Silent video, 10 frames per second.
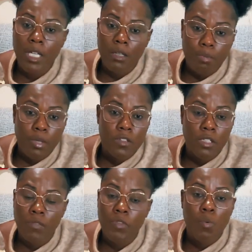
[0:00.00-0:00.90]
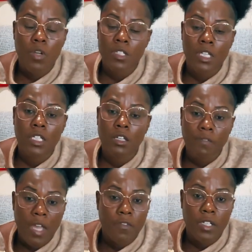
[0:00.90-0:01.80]
up in prison if there wasn't
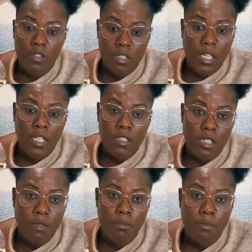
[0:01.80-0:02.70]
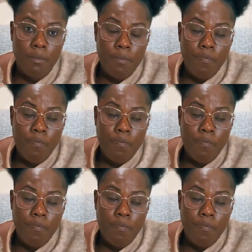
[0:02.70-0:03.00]
enough evidence against them.